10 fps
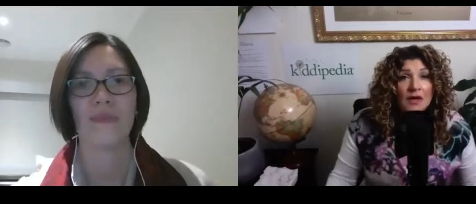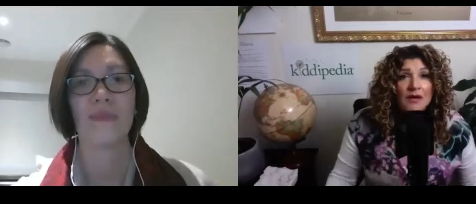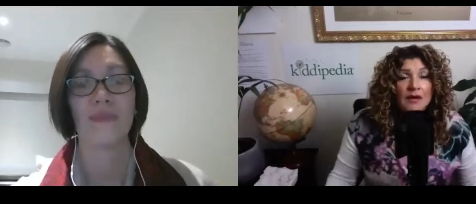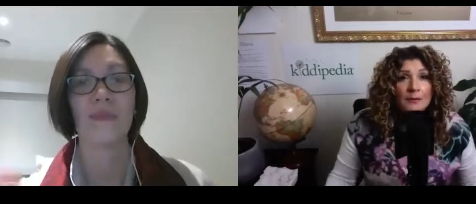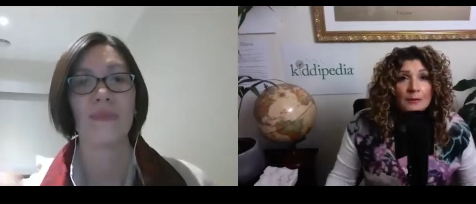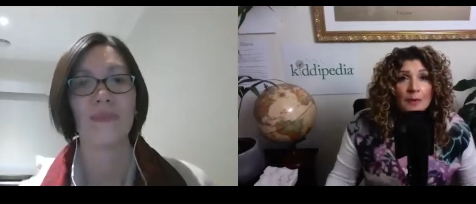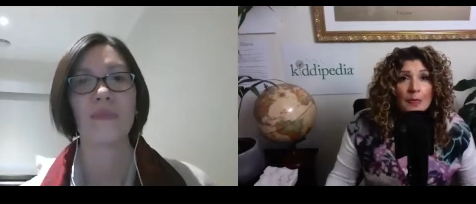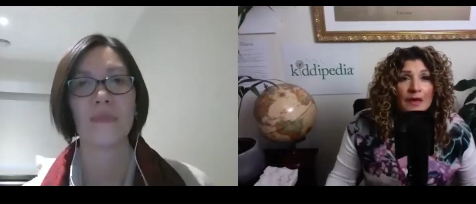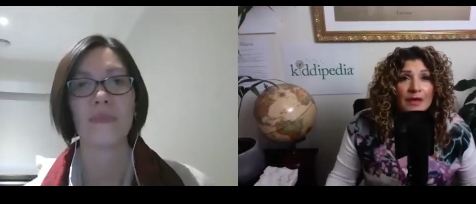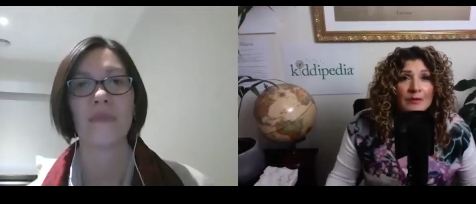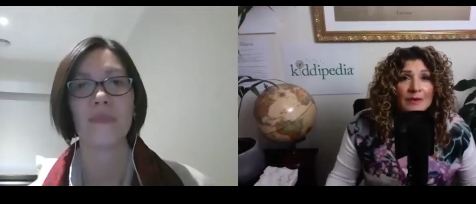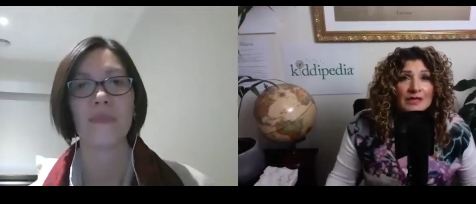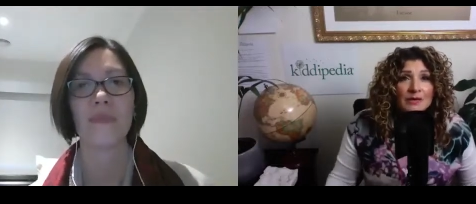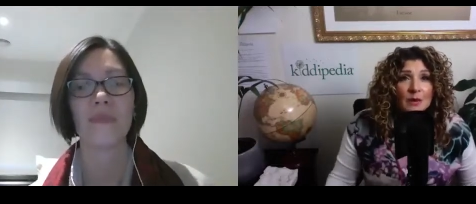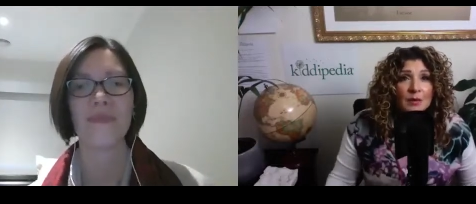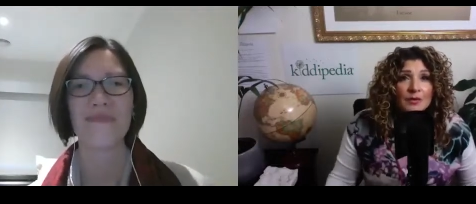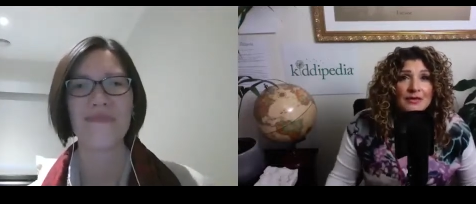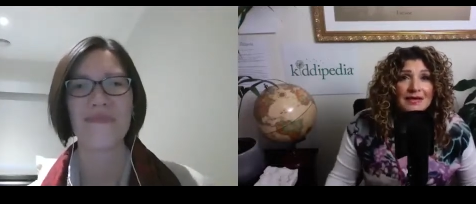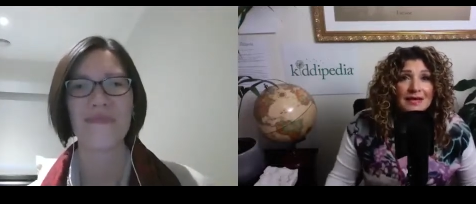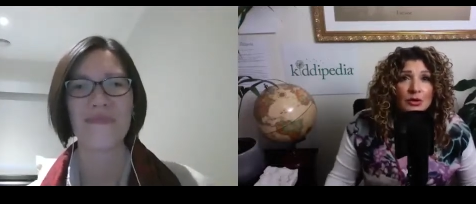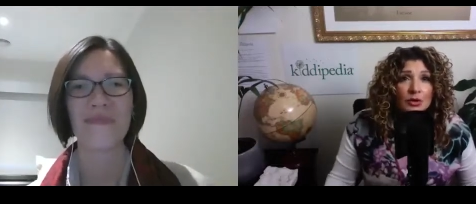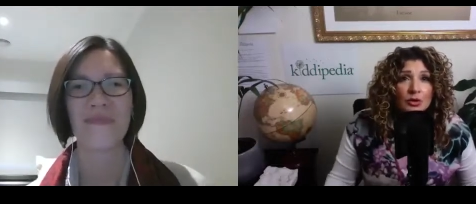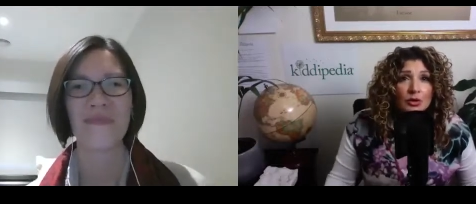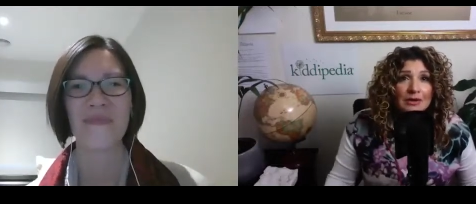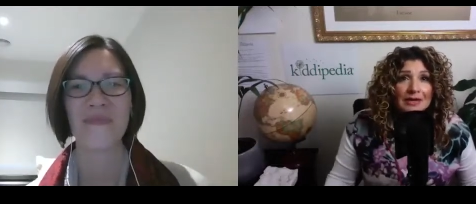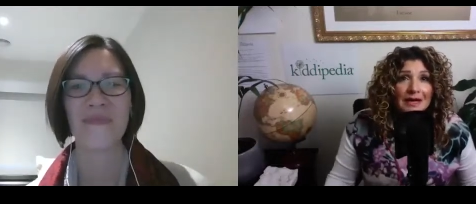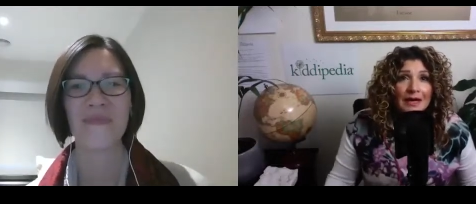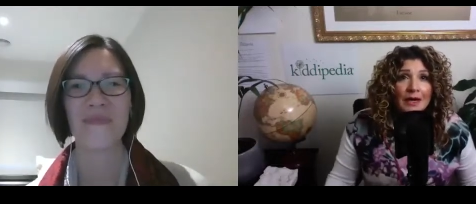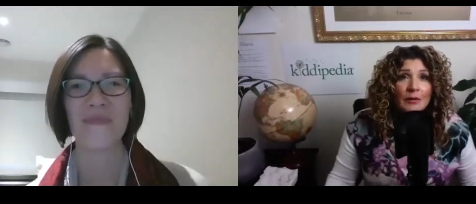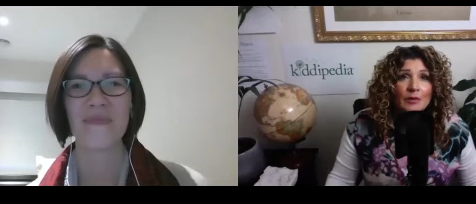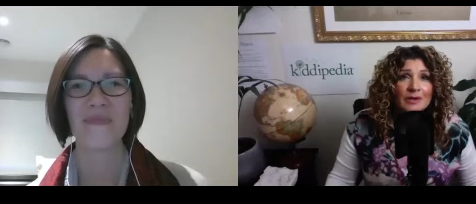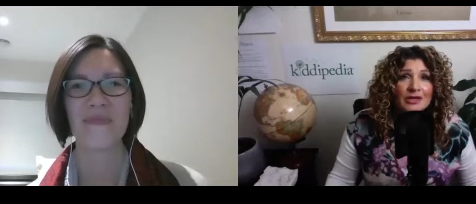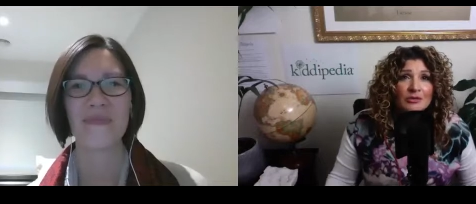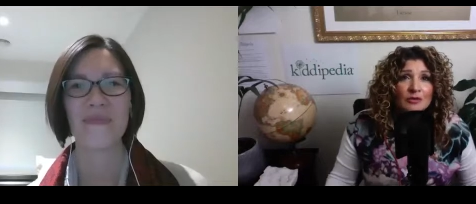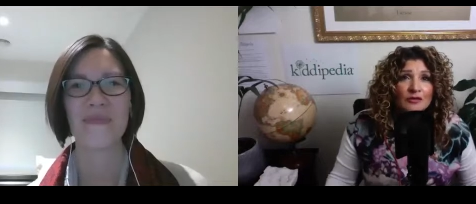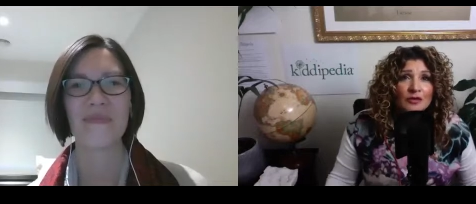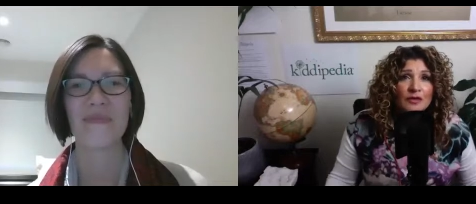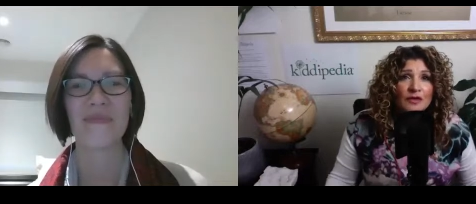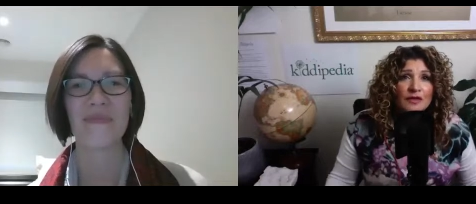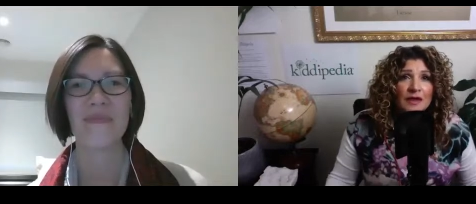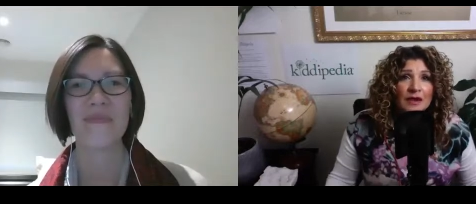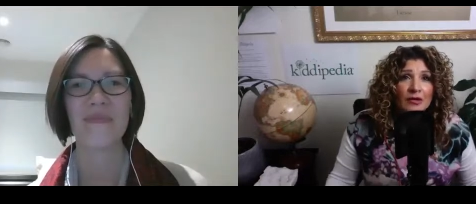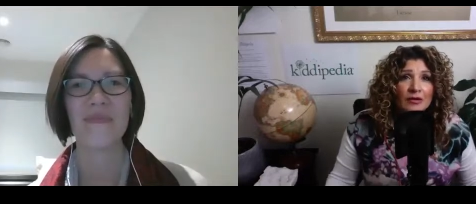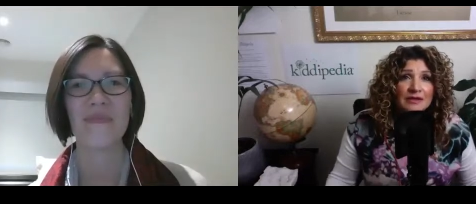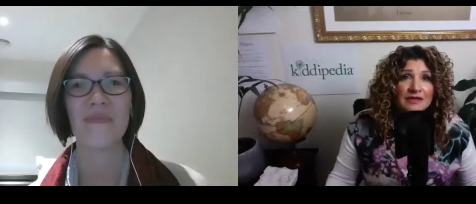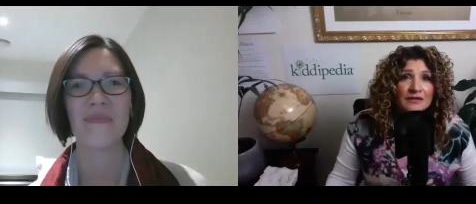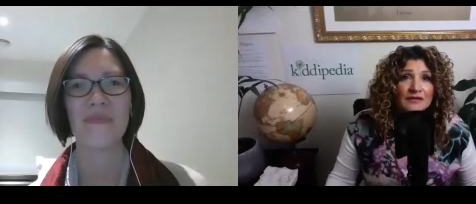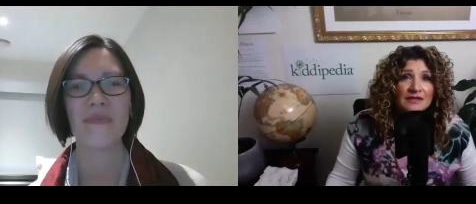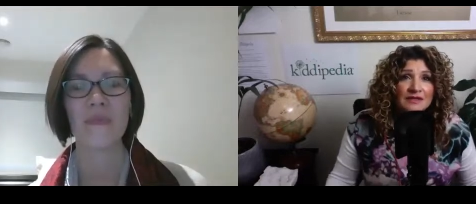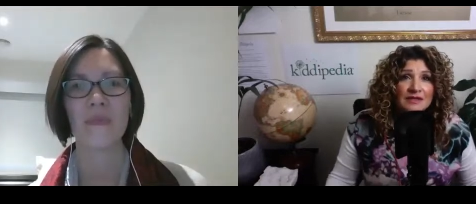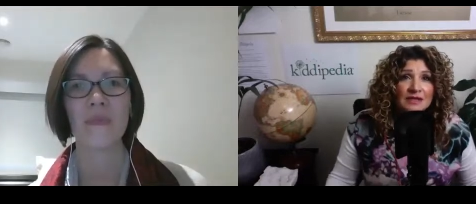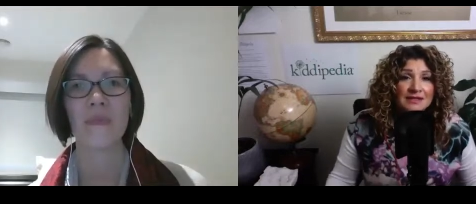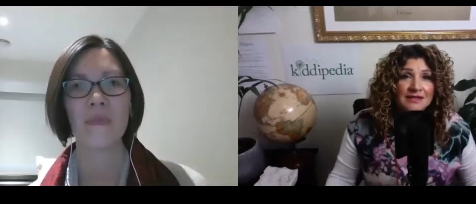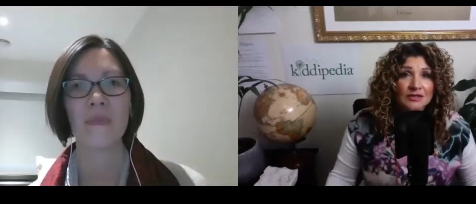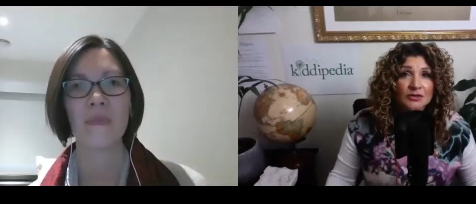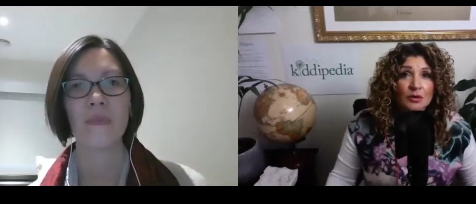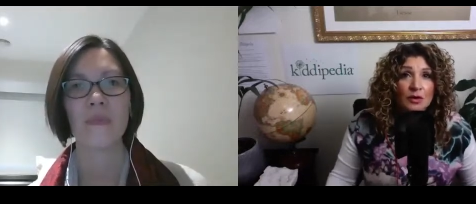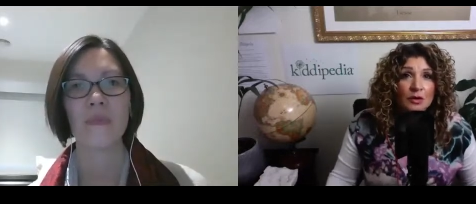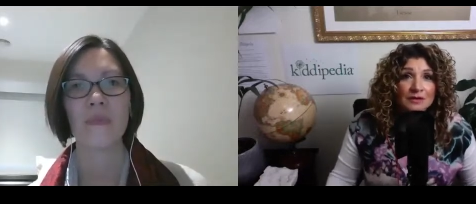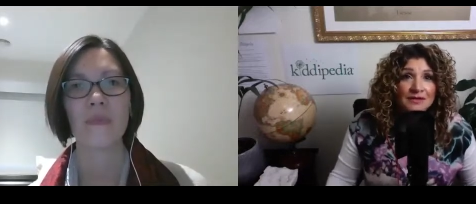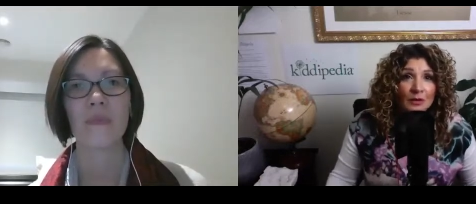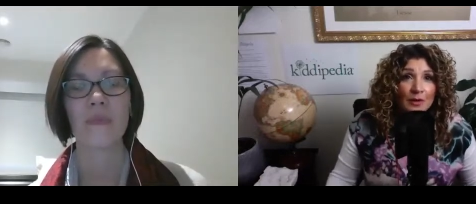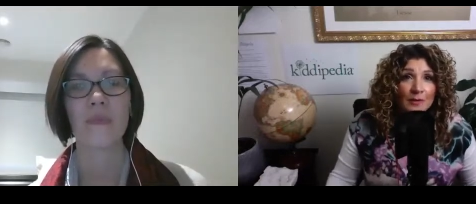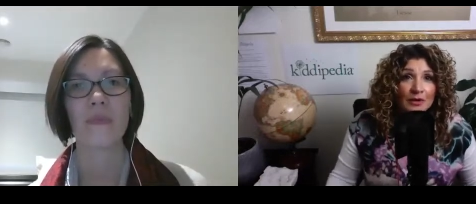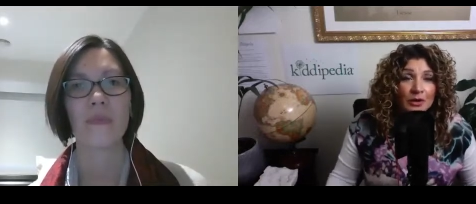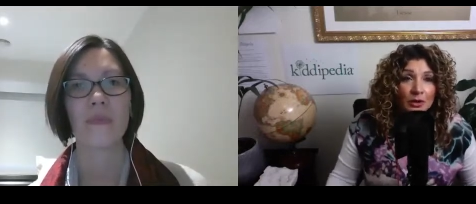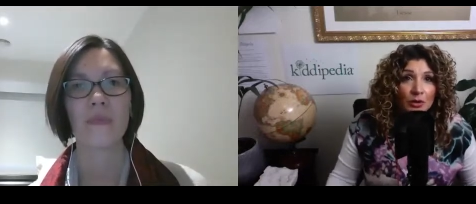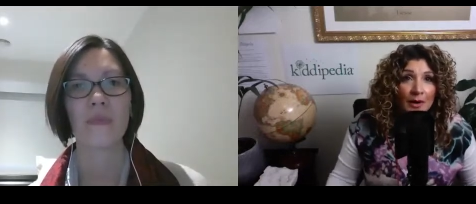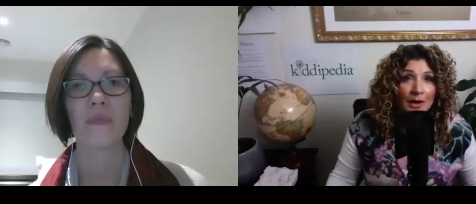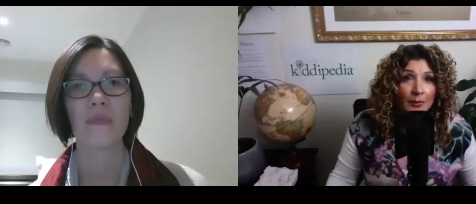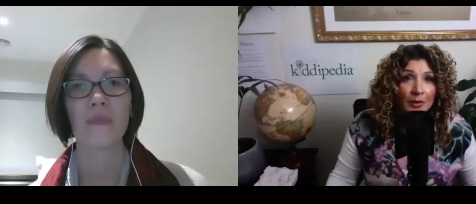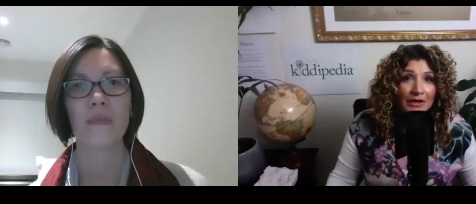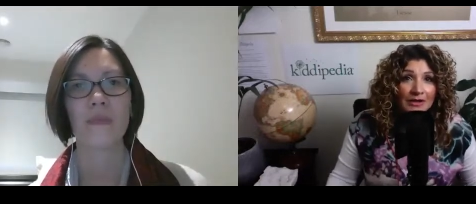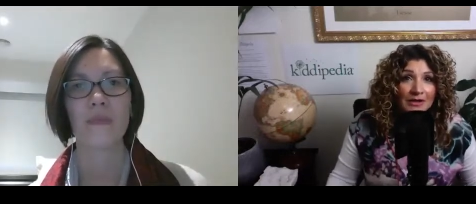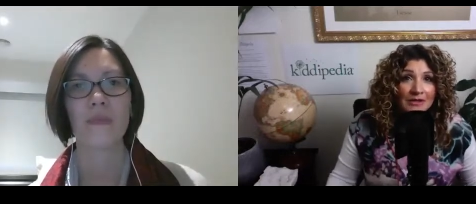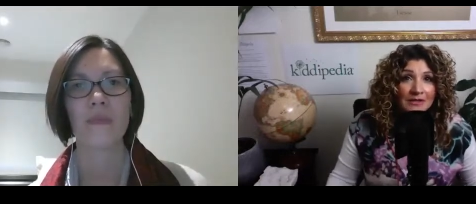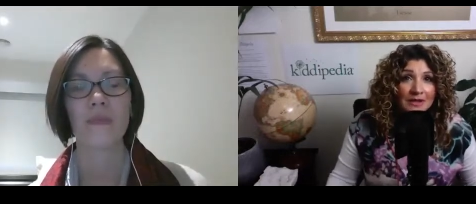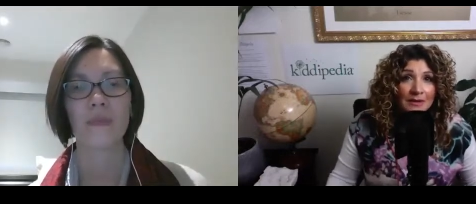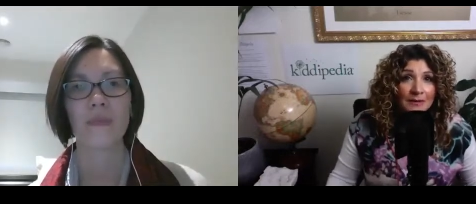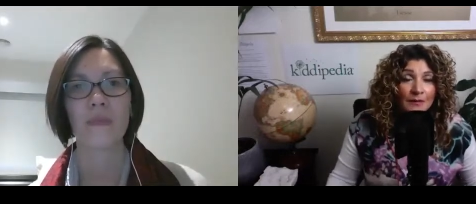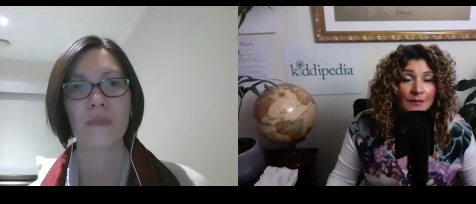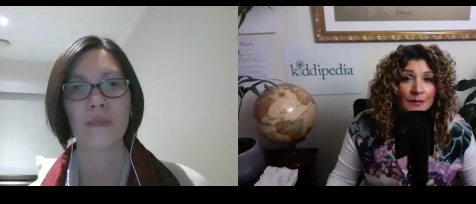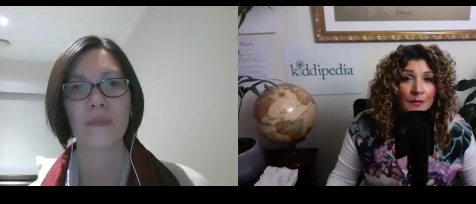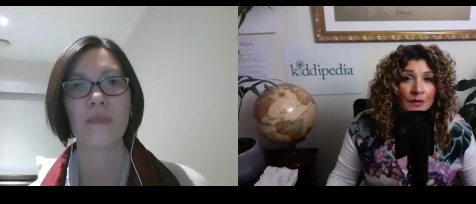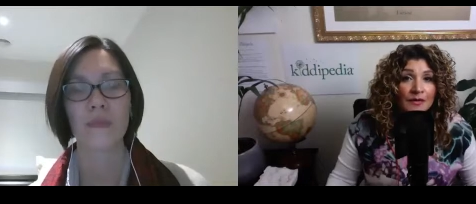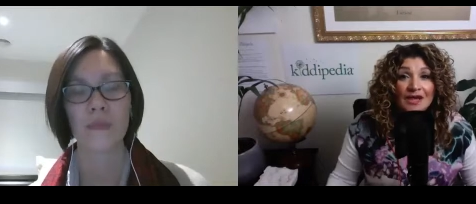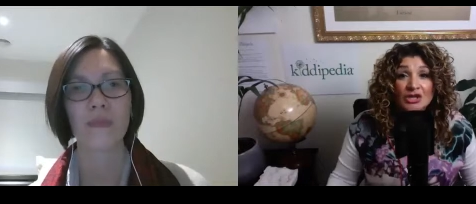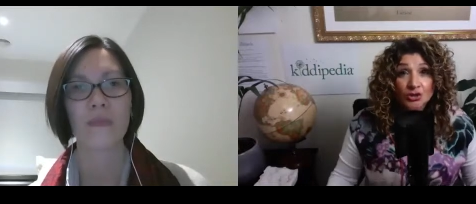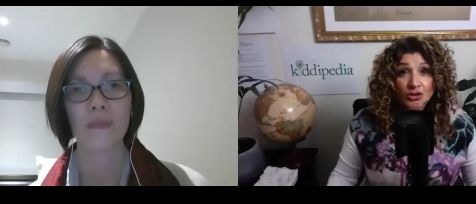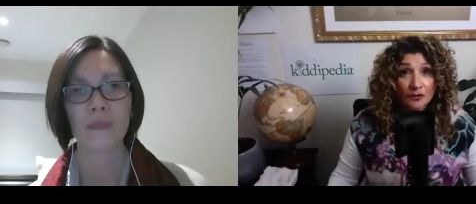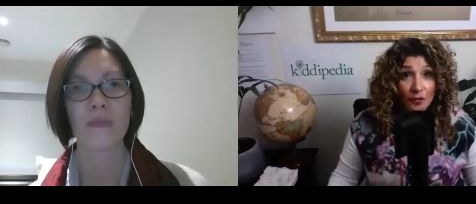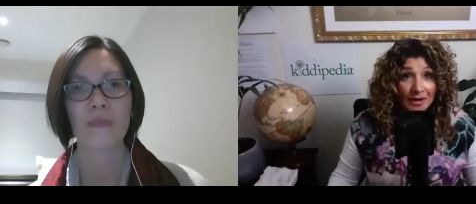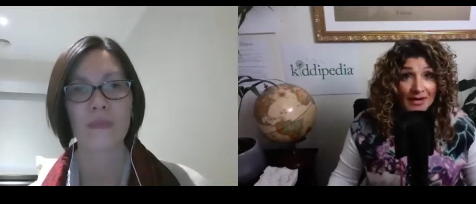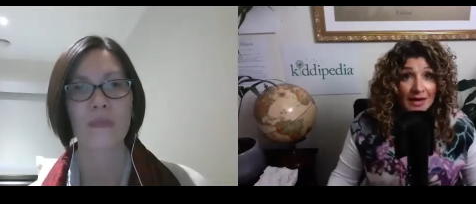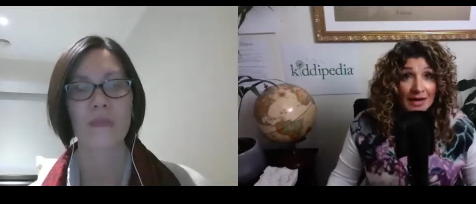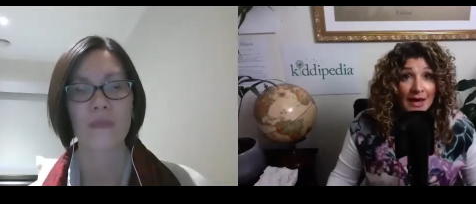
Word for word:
Speaker 1: Now, getting back to what we were saying earlier, uh, we mentioned before that there are a list of es- essential oils that women who are pregnant um, that they should avoid,